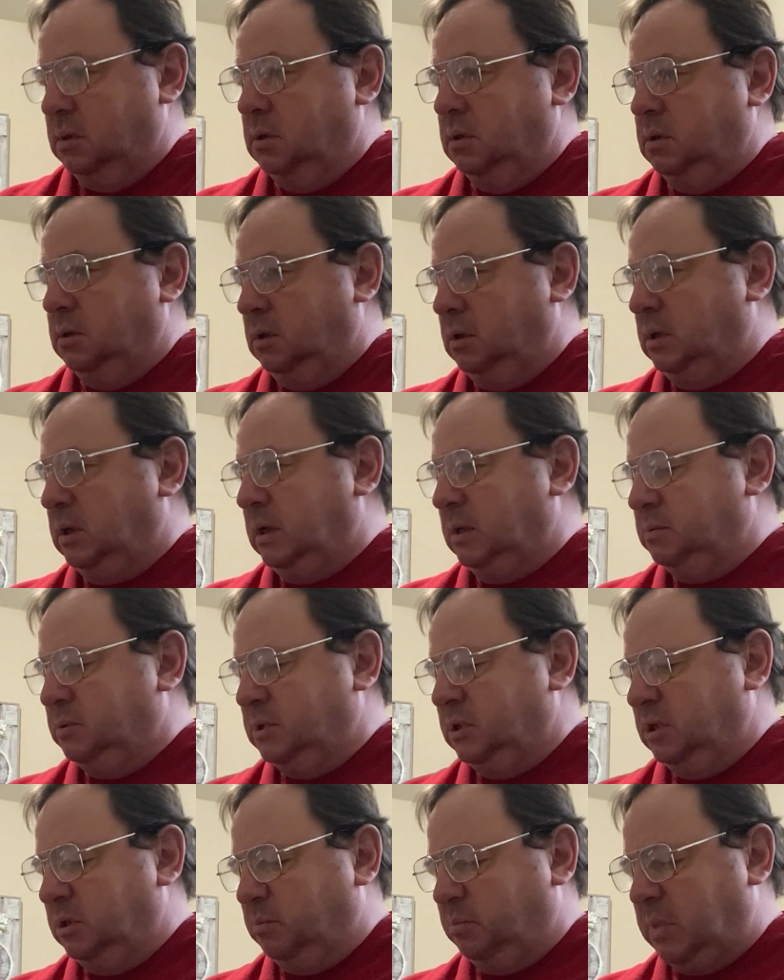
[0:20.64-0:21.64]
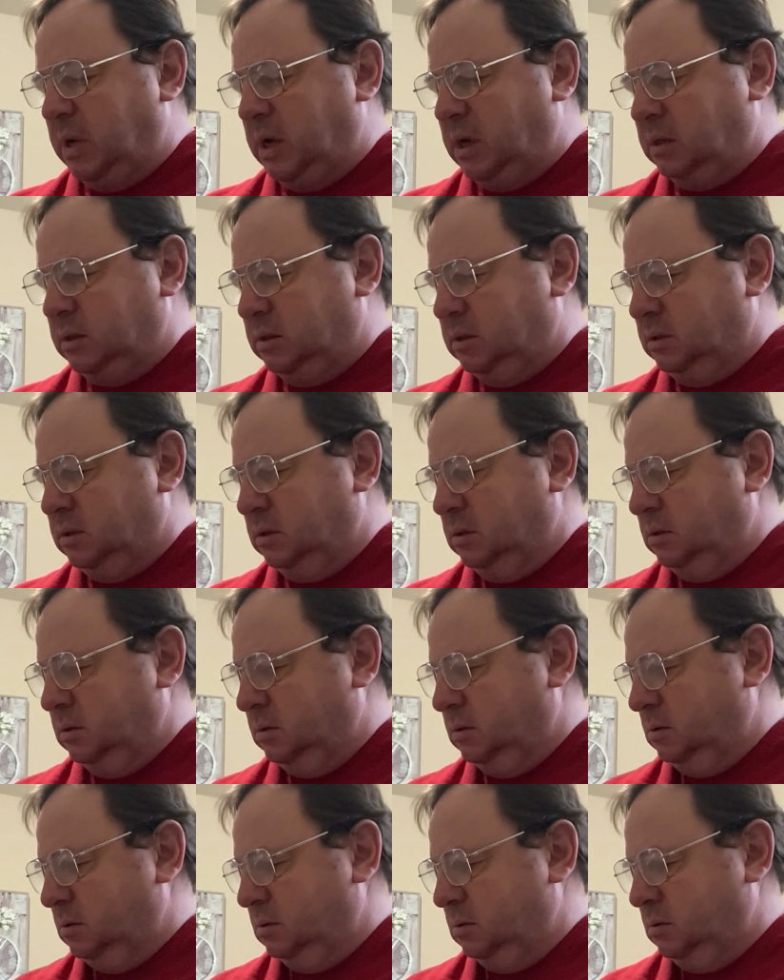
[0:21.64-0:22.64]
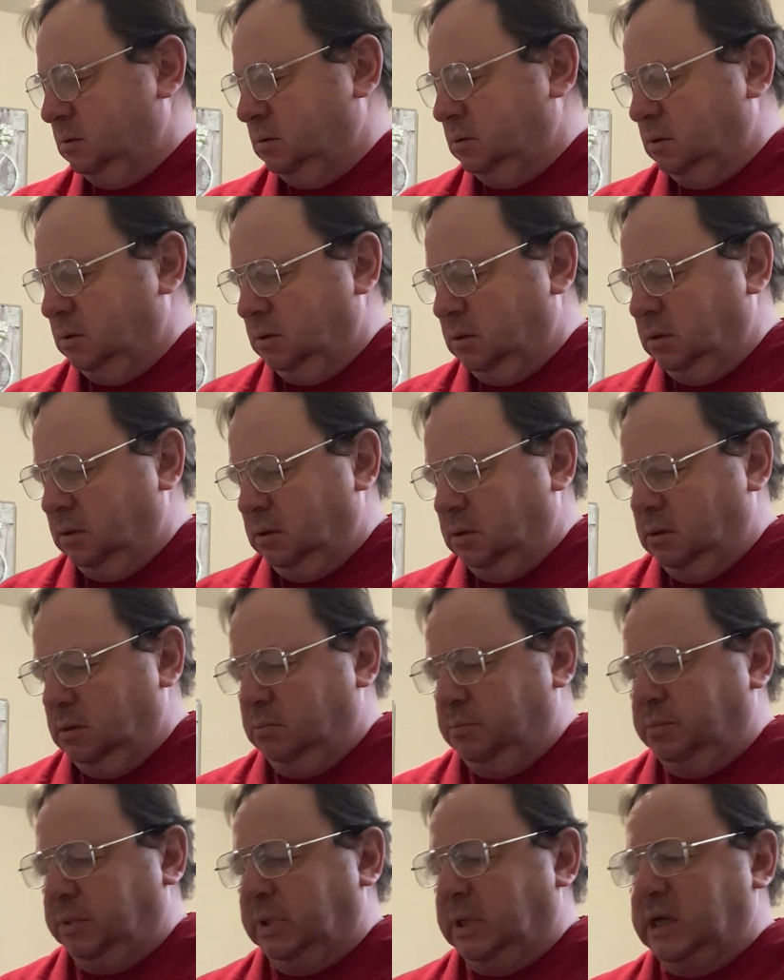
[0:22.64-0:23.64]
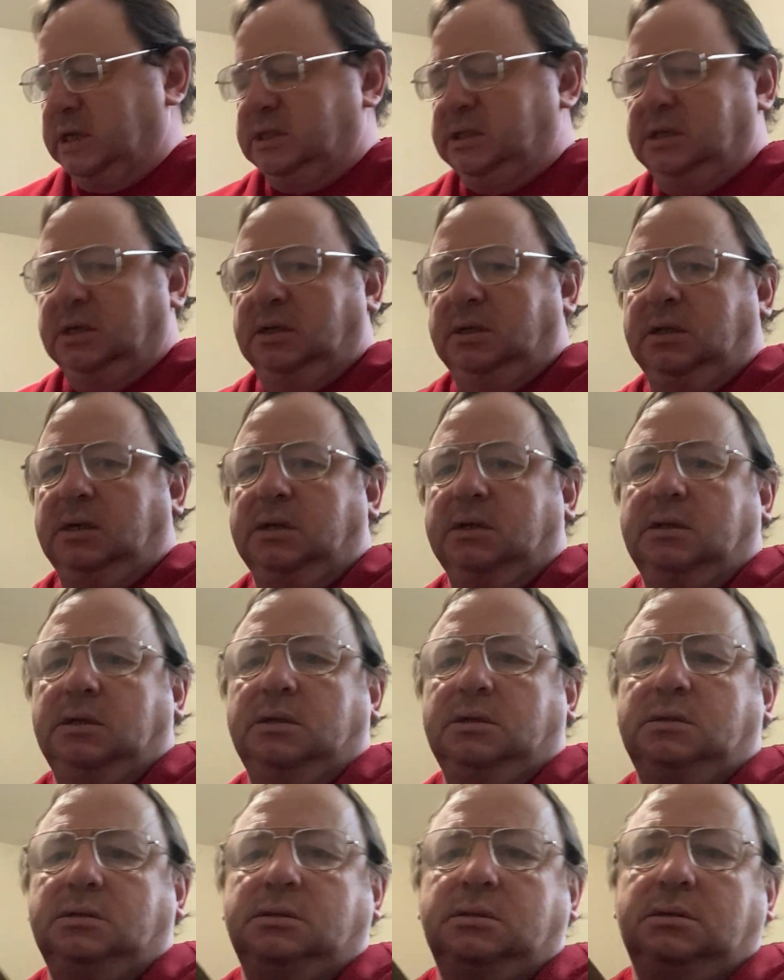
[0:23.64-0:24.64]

It comes in a box, plastic like this.